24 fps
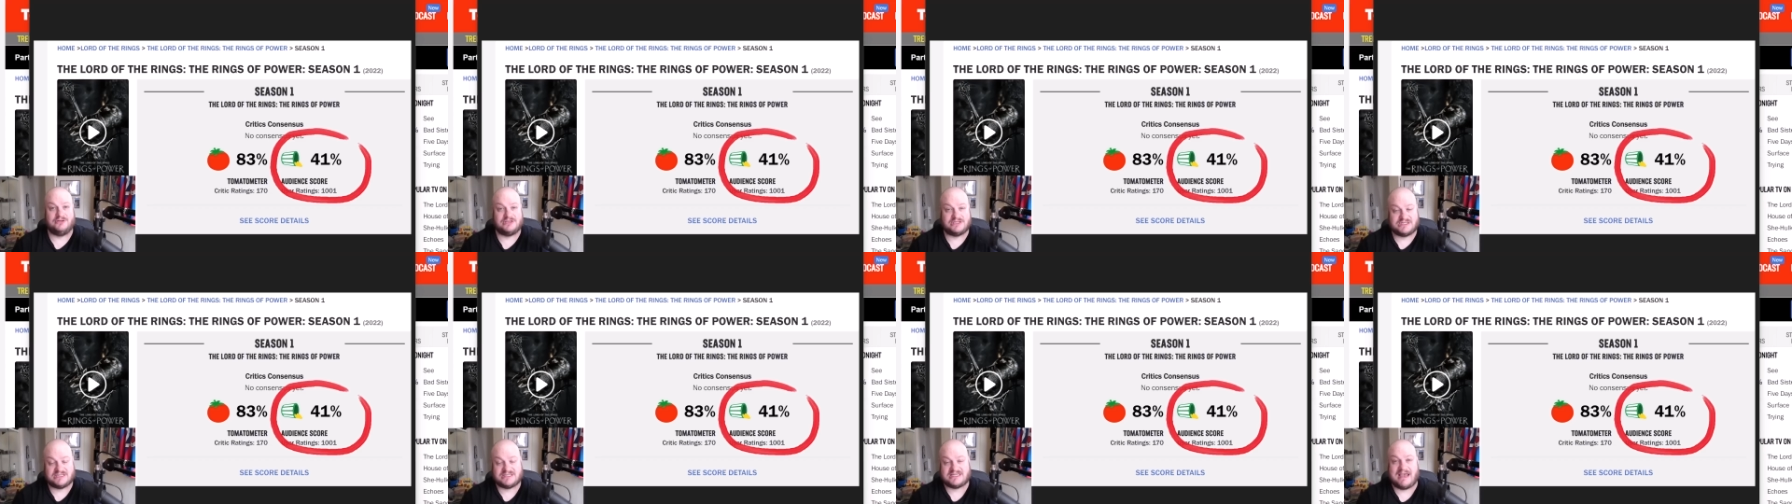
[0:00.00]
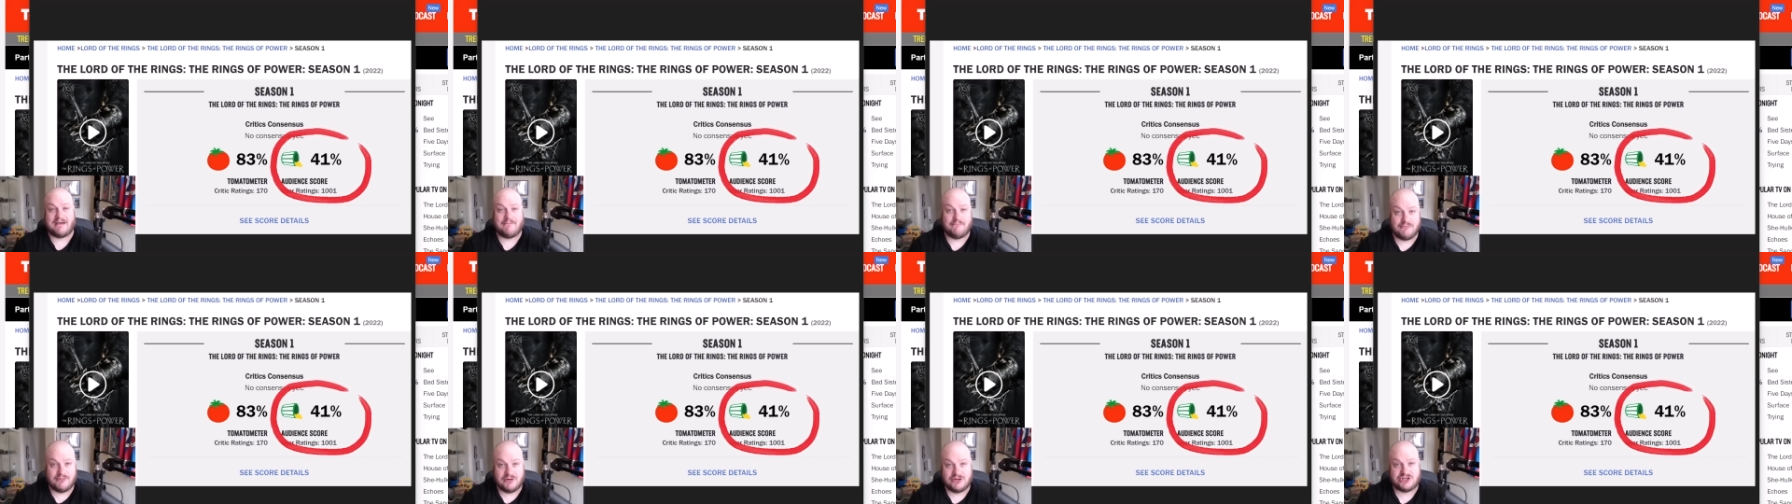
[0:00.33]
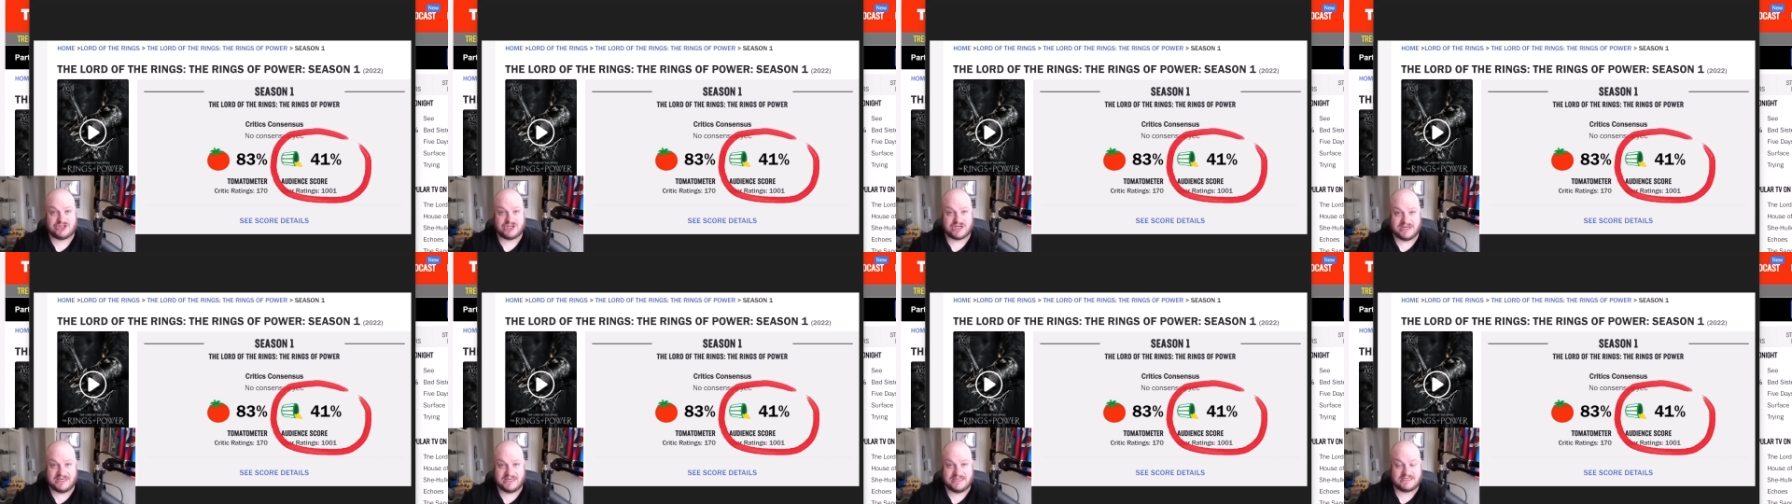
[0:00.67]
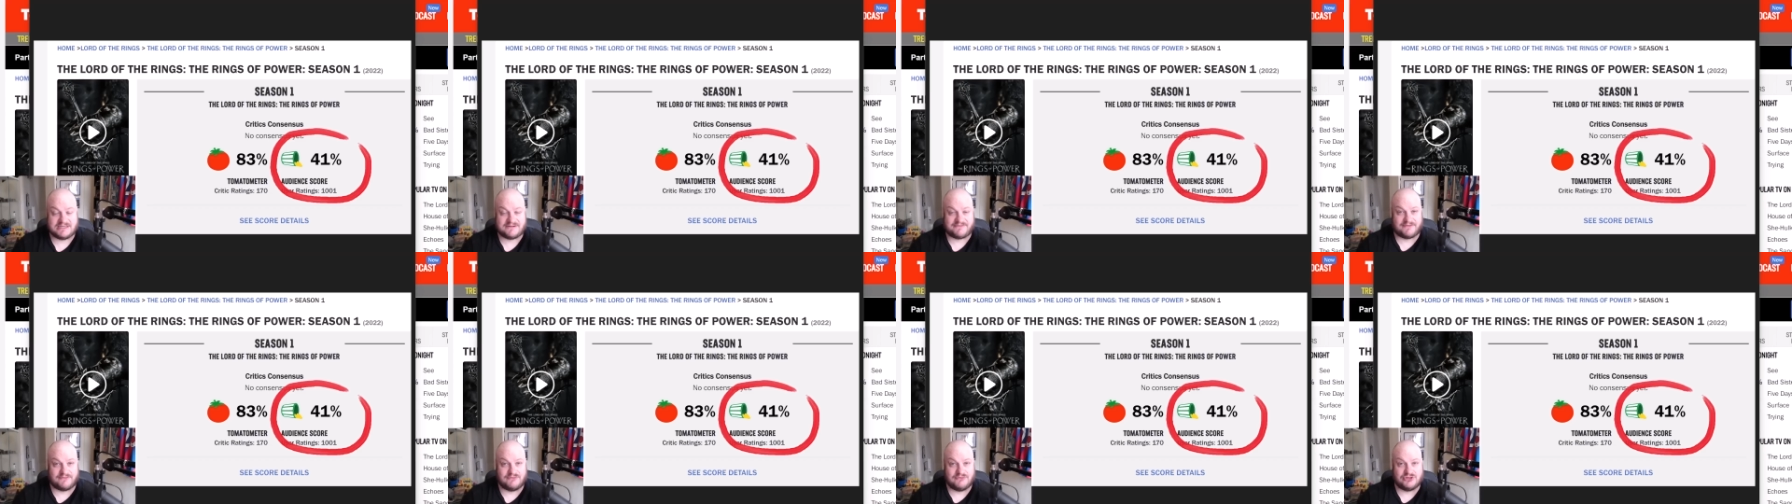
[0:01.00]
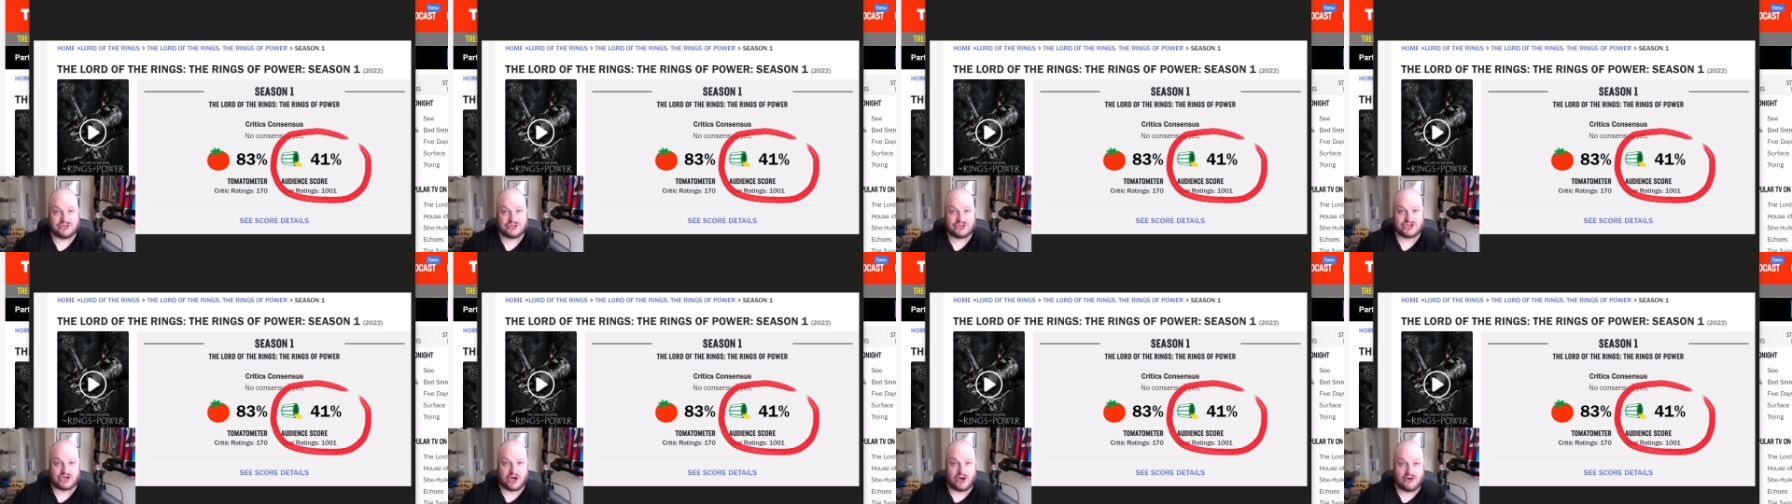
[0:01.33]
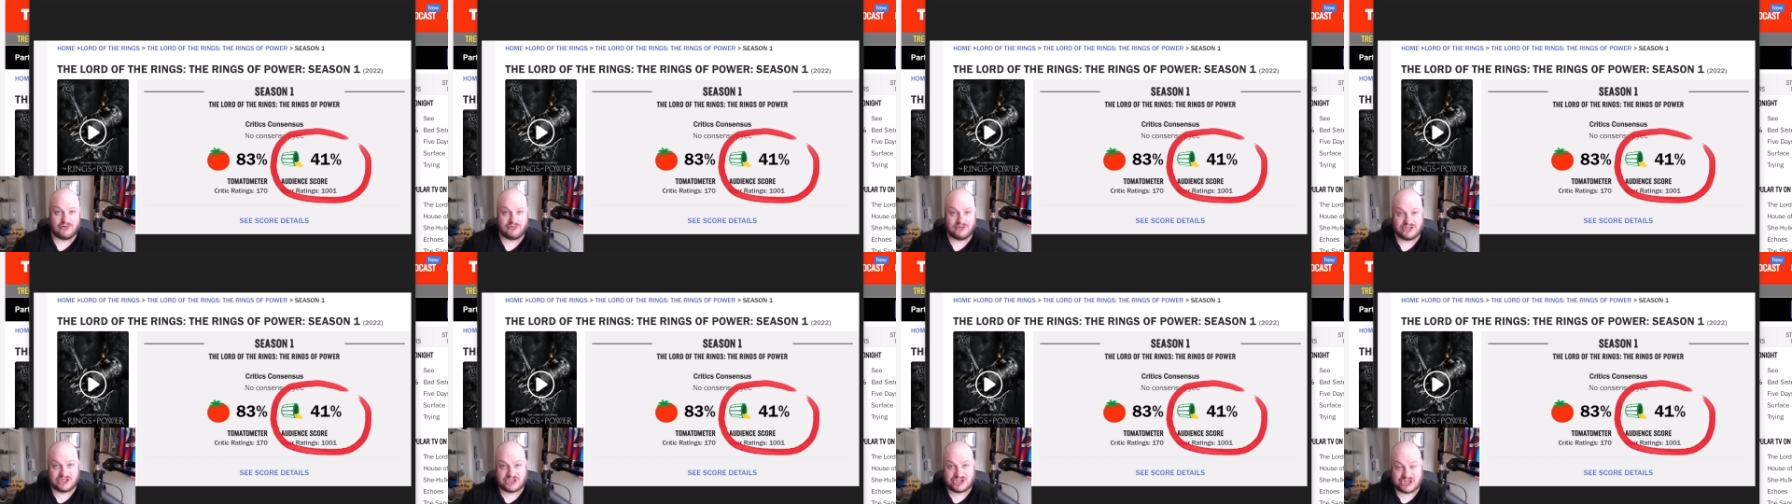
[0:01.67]
sandwiches from
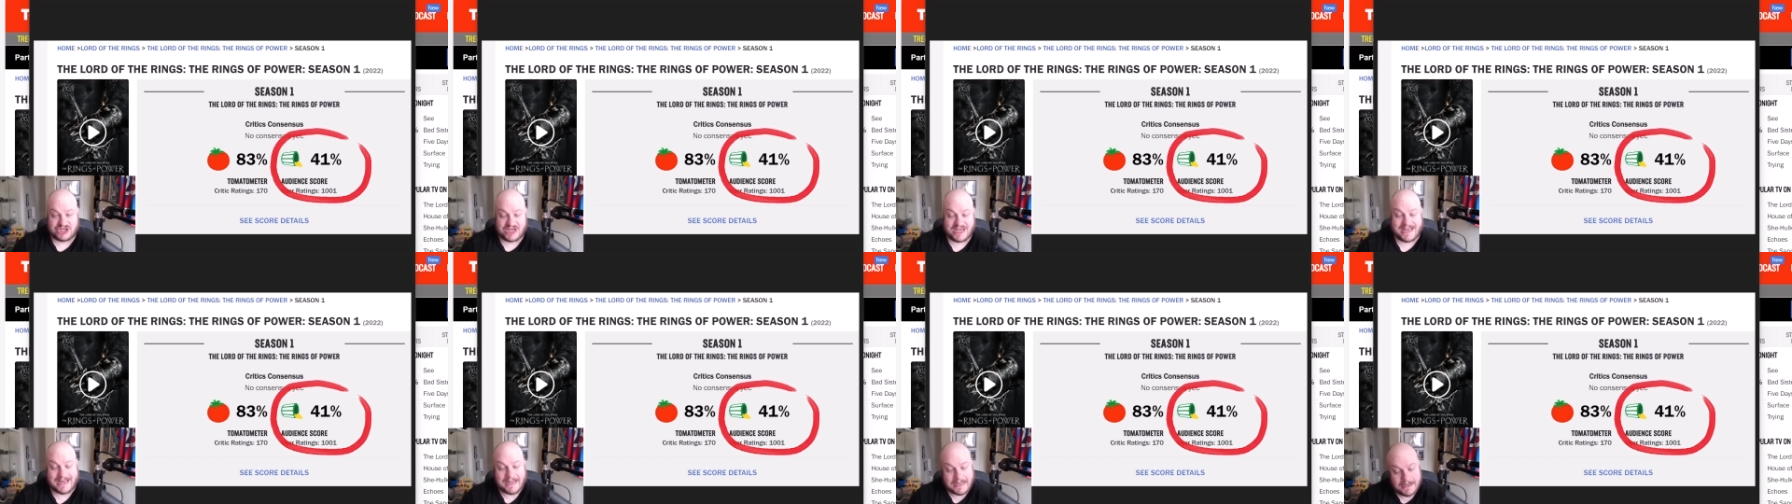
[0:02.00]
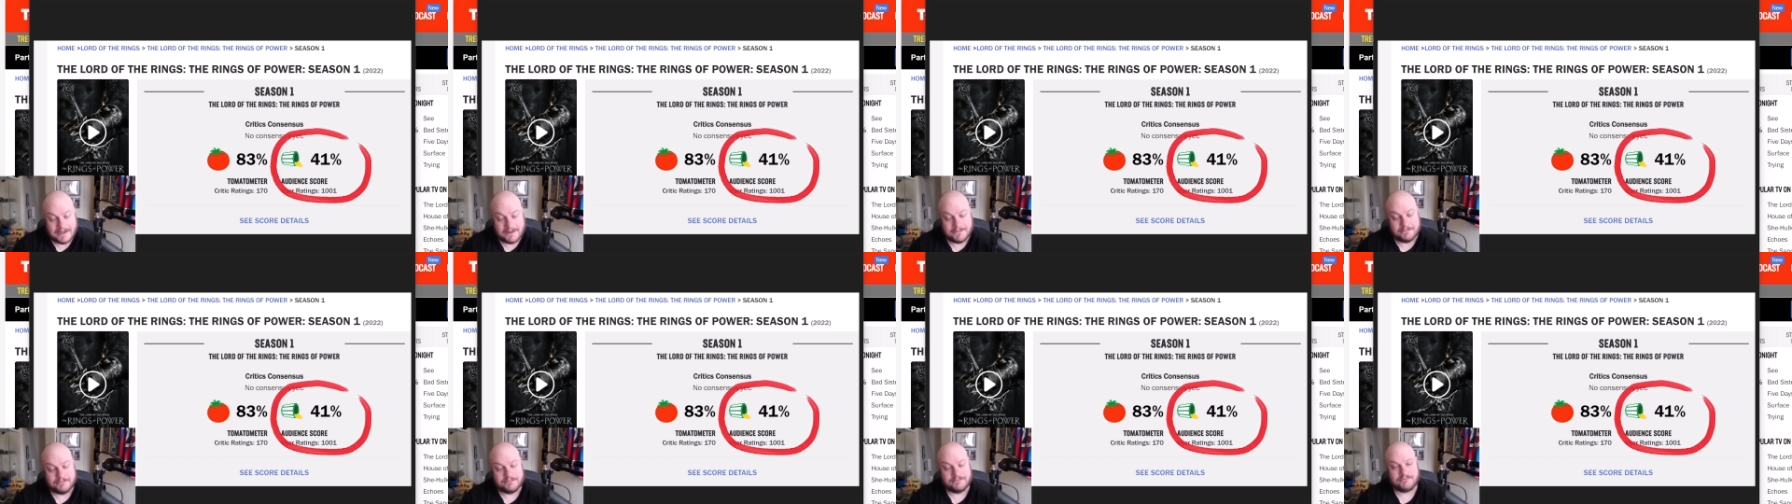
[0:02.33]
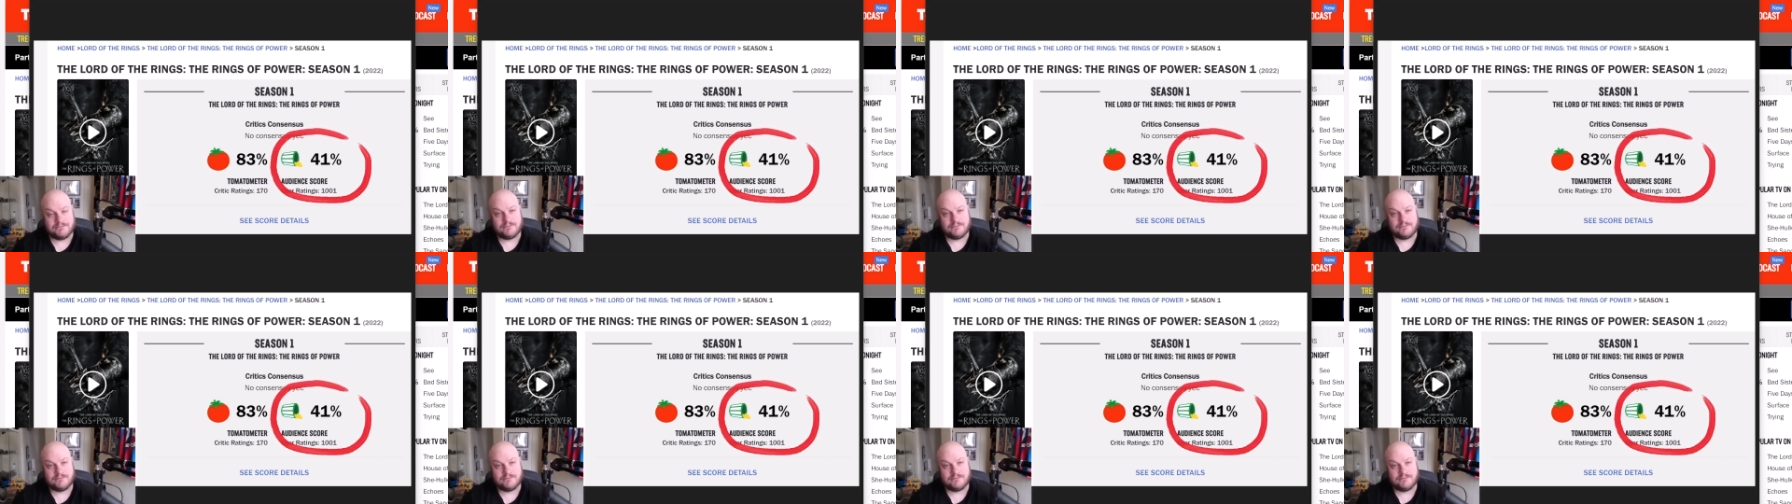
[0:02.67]
Chongji.